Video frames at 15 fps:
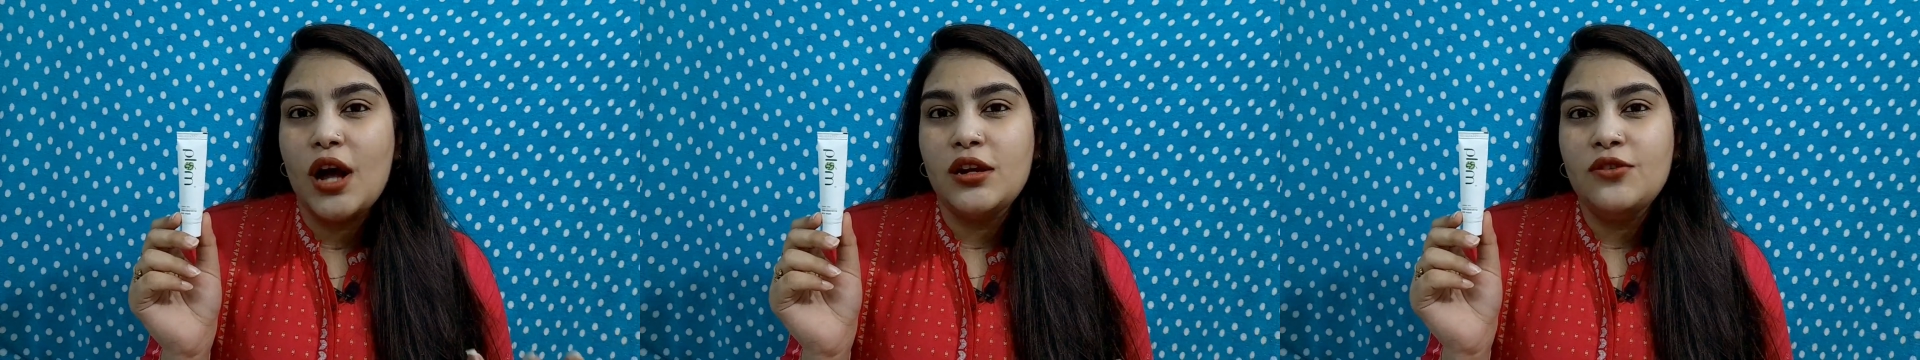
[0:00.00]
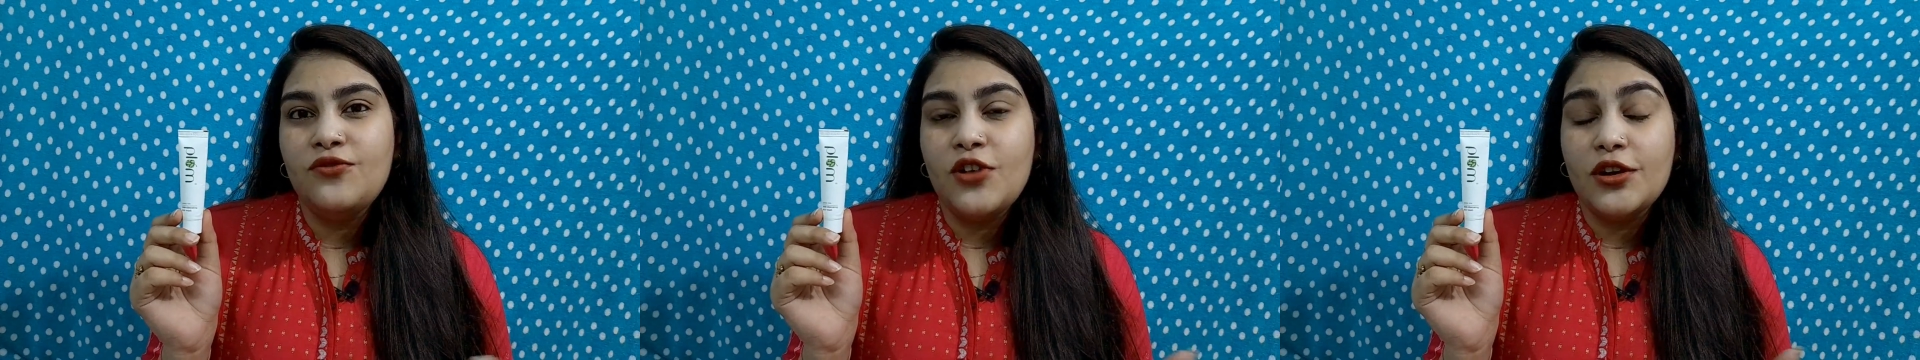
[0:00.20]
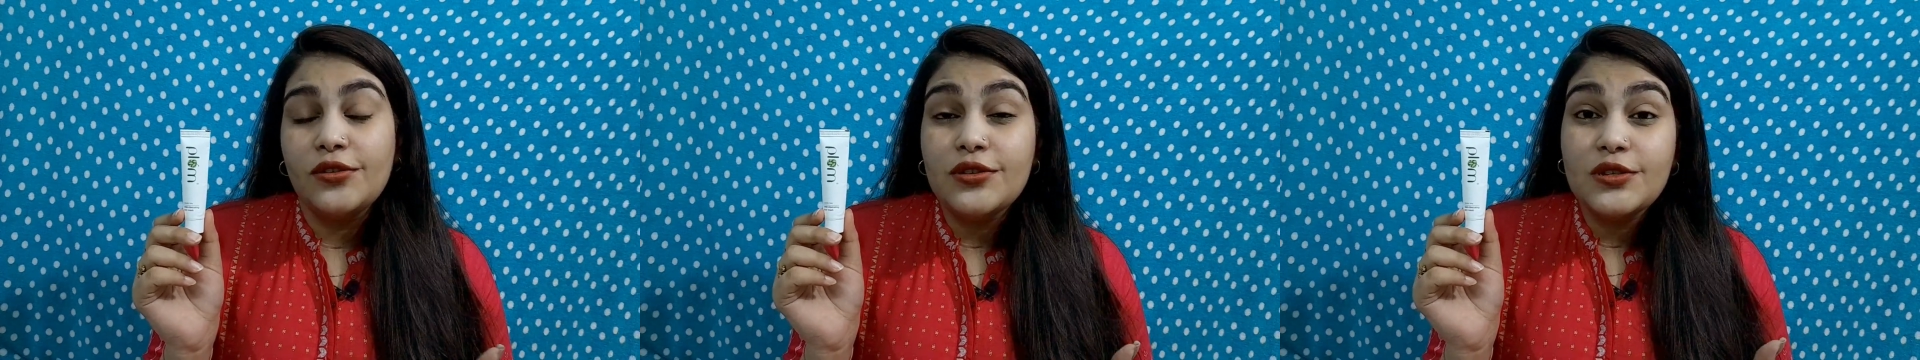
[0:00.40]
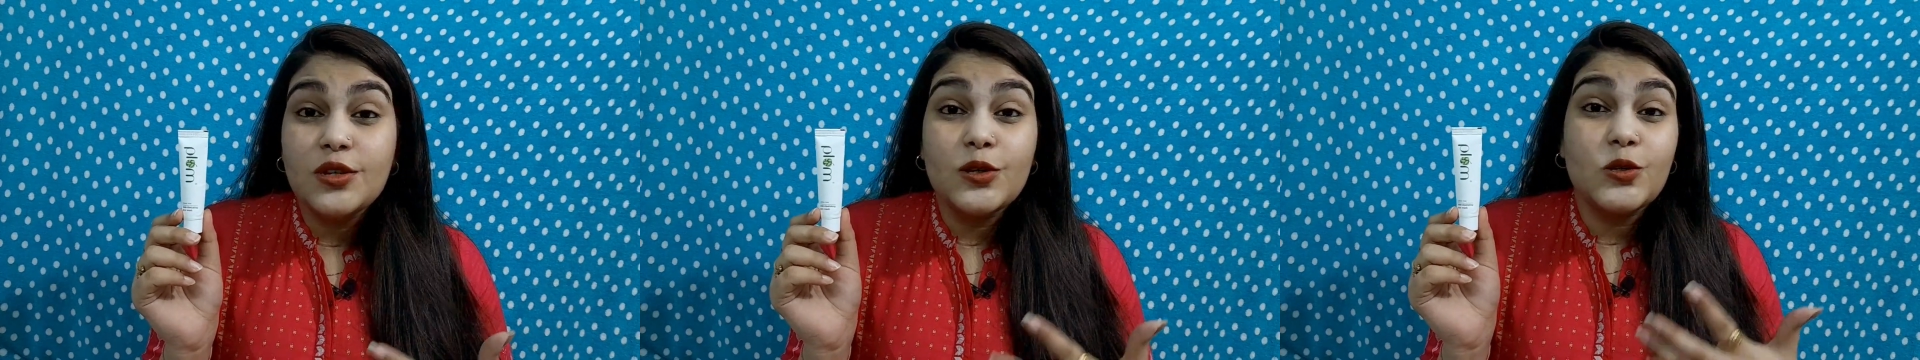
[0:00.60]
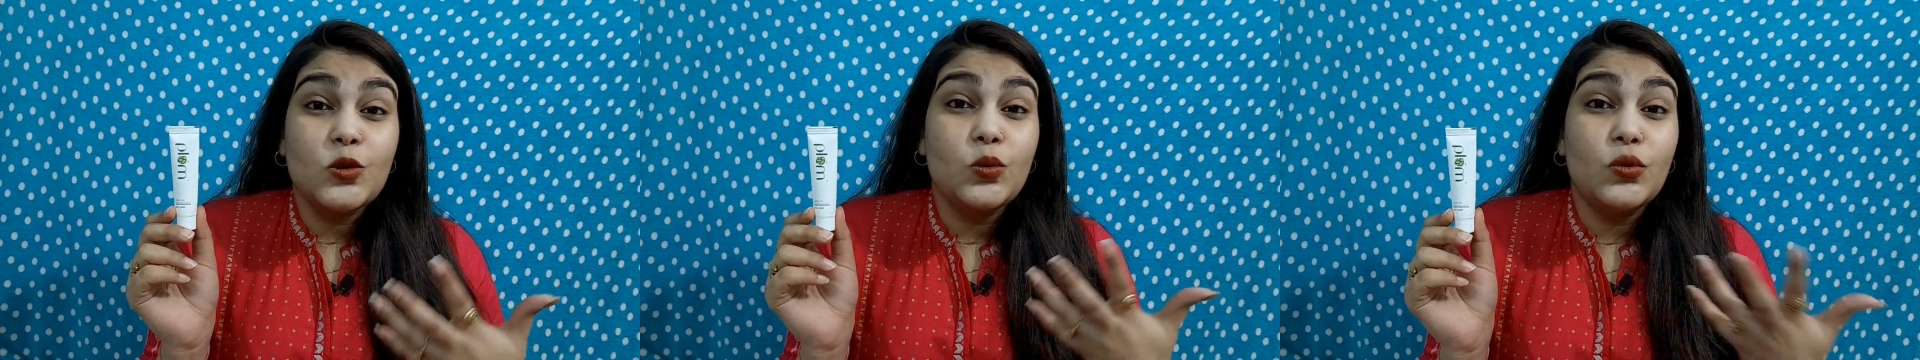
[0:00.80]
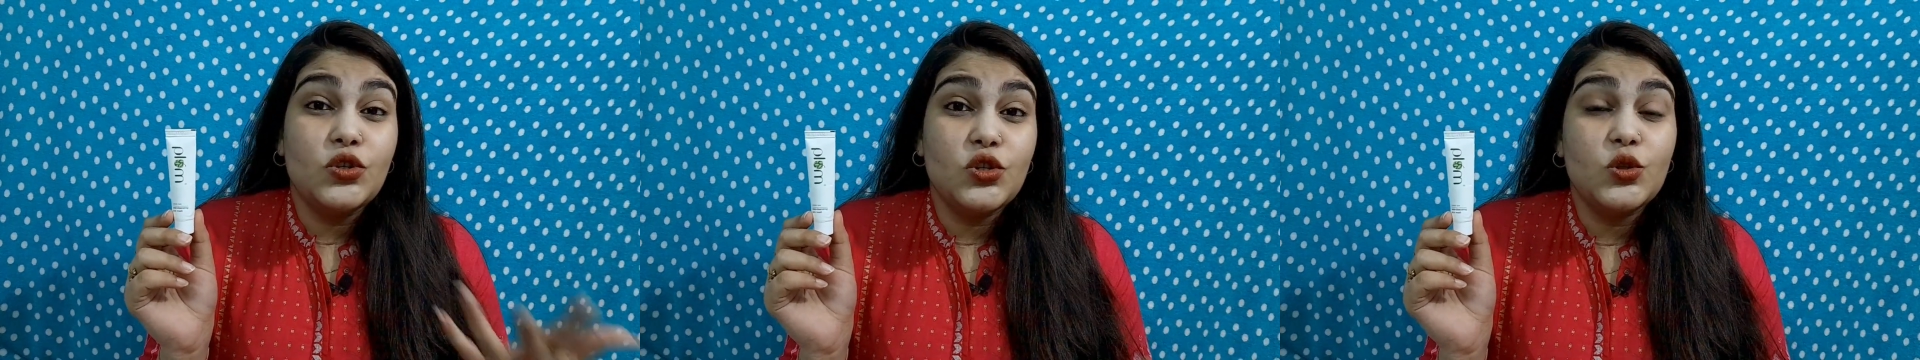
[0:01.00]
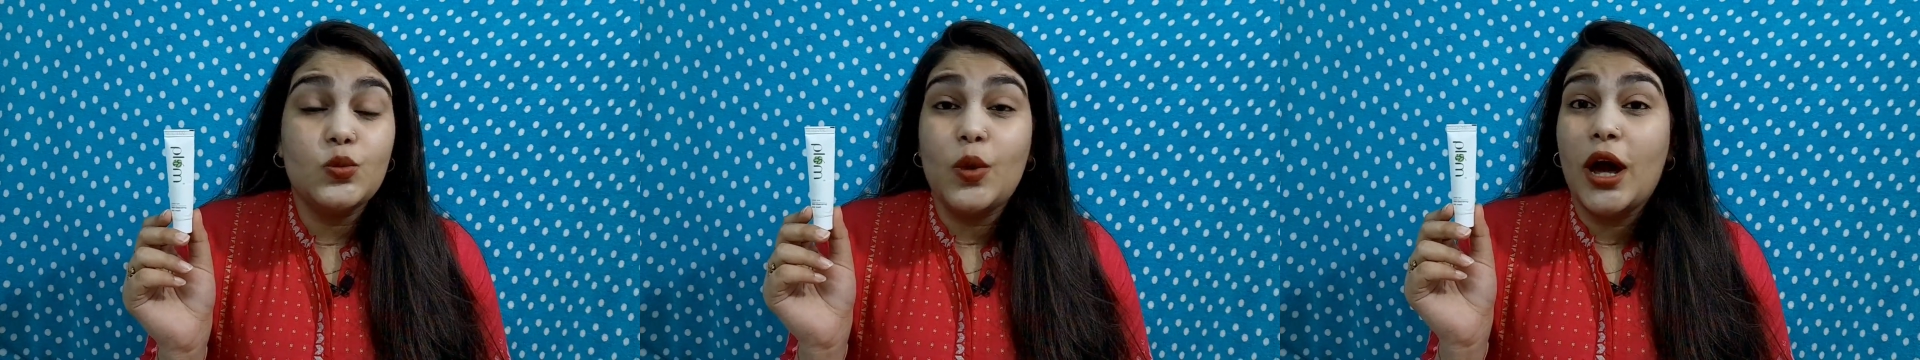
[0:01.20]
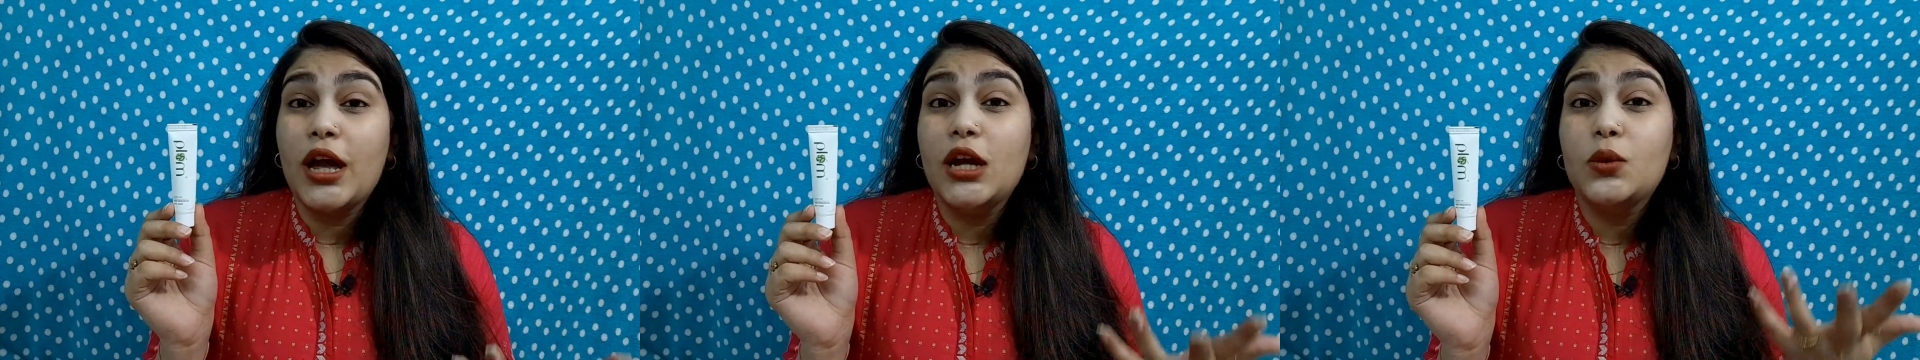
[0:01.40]
added fragrances so which
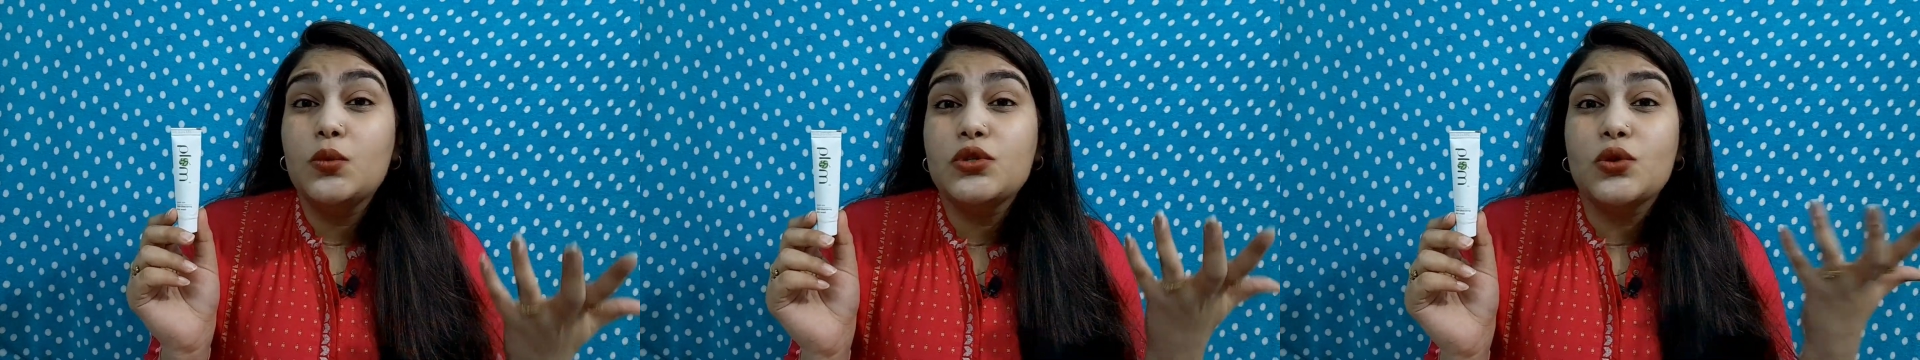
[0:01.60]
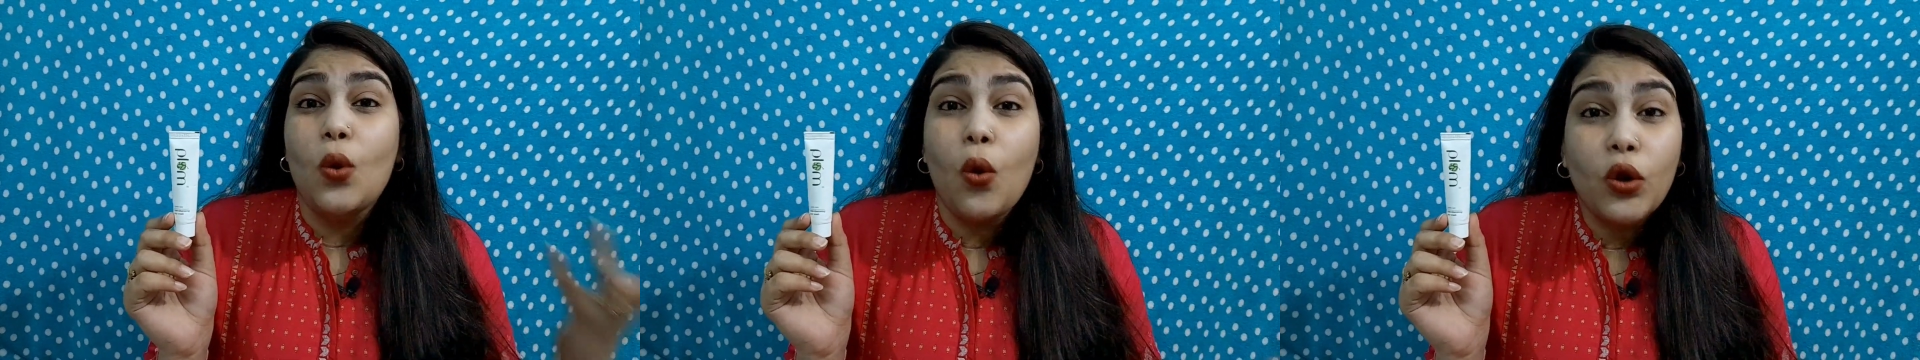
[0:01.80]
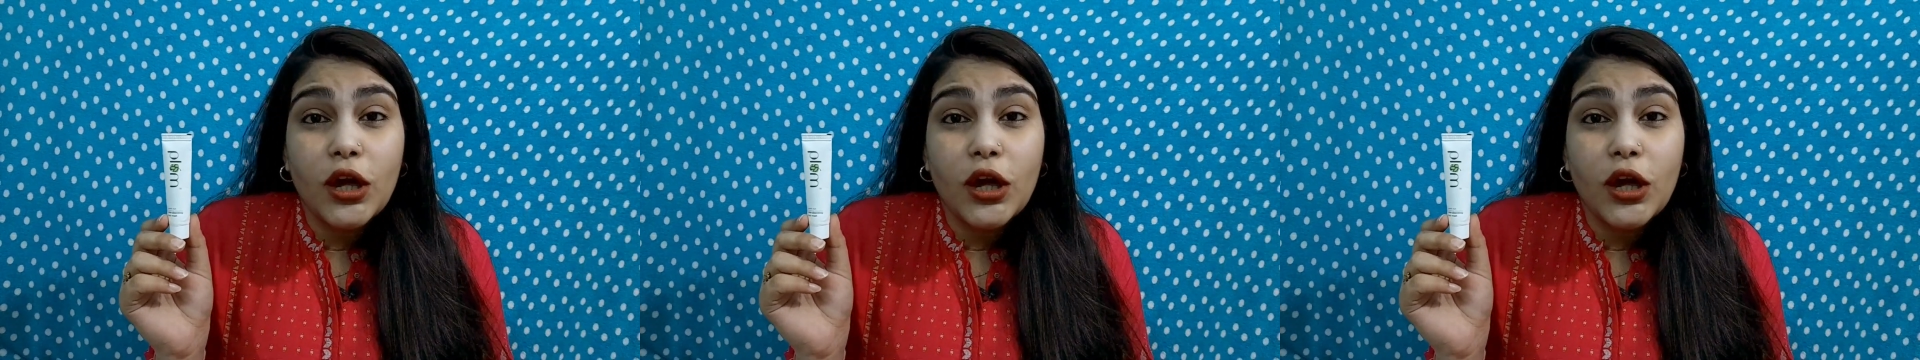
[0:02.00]
is why it was